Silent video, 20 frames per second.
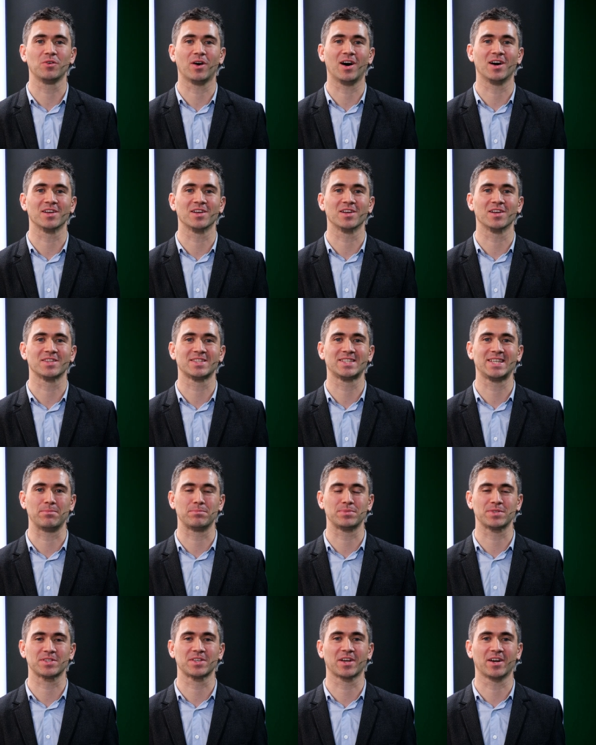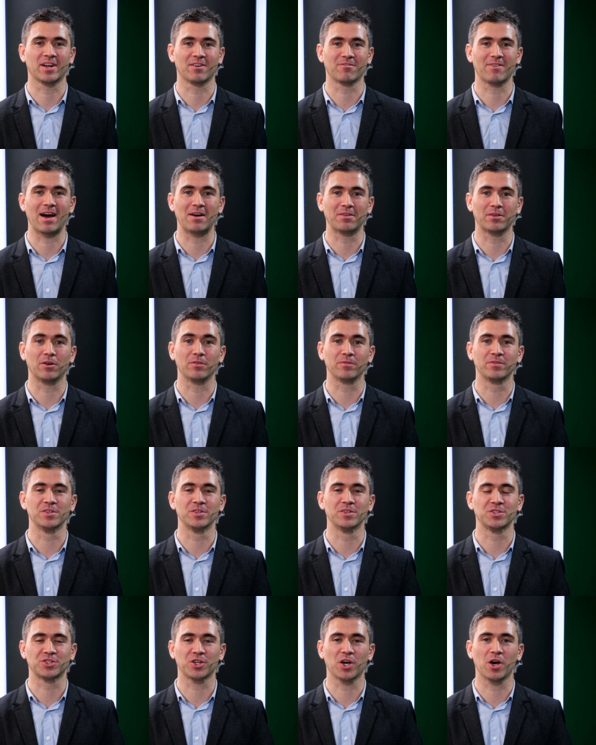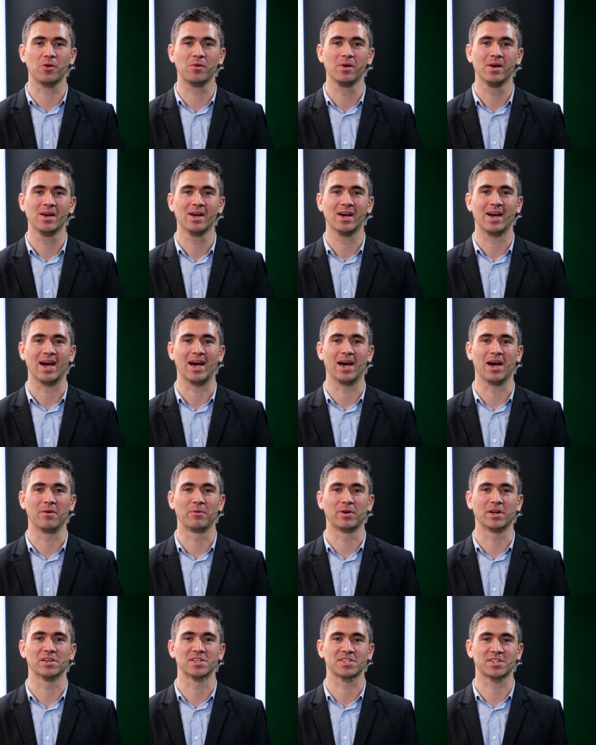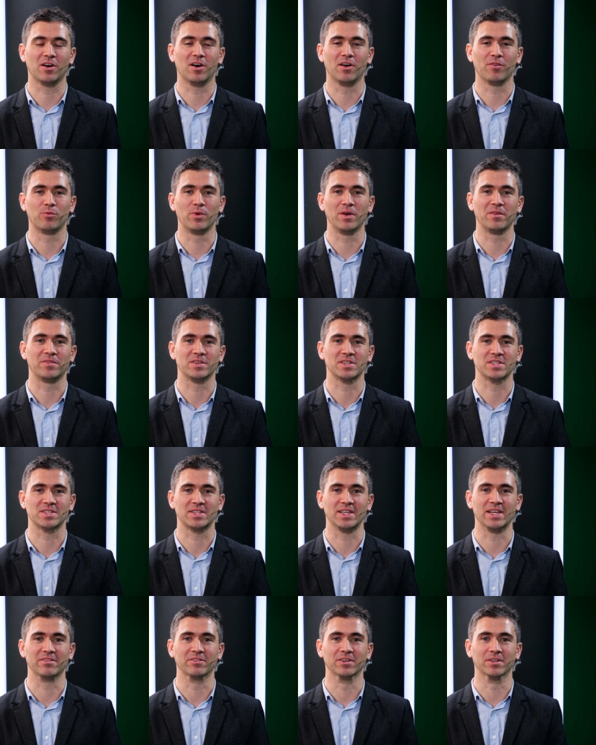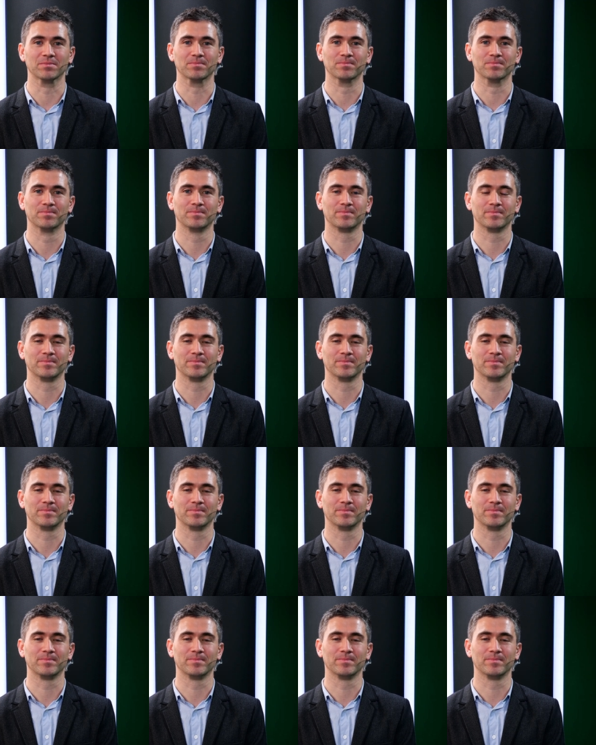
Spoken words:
to our tips to kind of round off the show. And we're going to start off with Stephen.